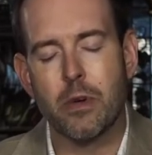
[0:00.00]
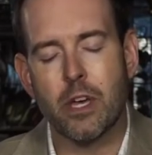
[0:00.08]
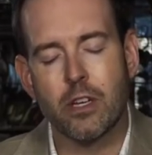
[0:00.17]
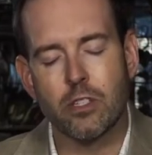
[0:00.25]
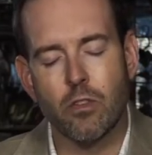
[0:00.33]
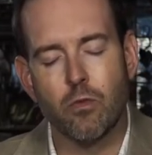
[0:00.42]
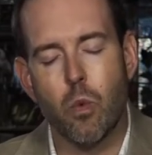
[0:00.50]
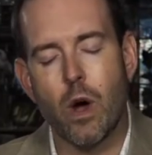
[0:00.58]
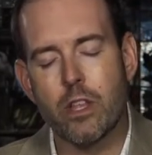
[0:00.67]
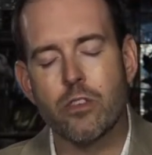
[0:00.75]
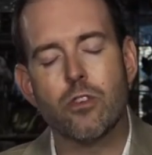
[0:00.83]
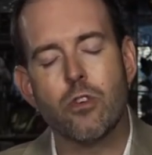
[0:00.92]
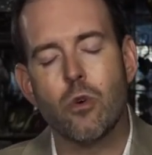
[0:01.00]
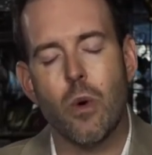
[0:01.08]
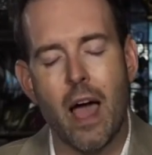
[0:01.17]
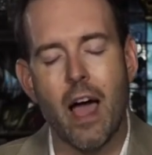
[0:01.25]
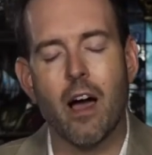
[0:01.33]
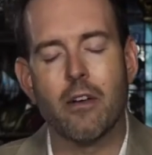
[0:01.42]
because of what
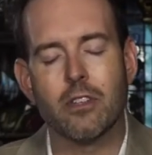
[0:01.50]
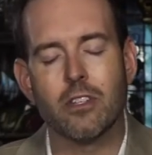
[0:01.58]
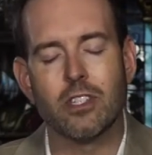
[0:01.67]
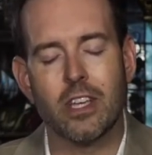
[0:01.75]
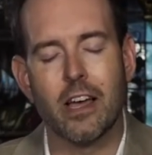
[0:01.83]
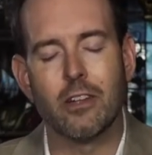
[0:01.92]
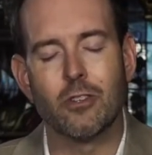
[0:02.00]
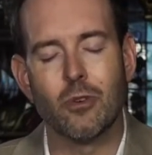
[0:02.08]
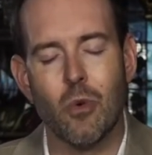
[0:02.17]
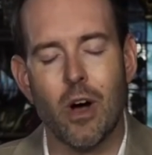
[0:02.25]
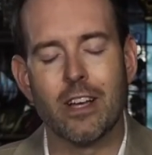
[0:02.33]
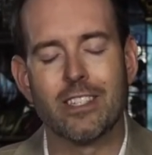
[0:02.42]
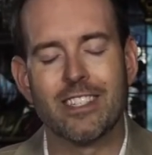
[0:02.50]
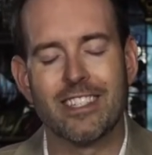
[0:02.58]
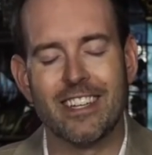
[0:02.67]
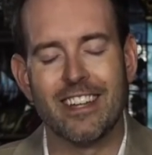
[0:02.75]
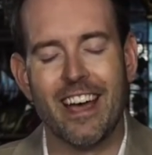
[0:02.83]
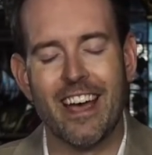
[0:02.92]
you have to say to
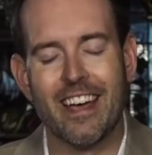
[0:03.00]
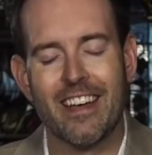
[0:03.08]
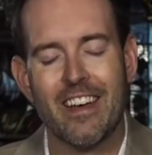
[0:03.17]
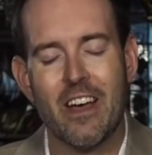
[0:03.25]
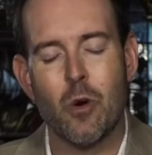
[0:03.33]
us today.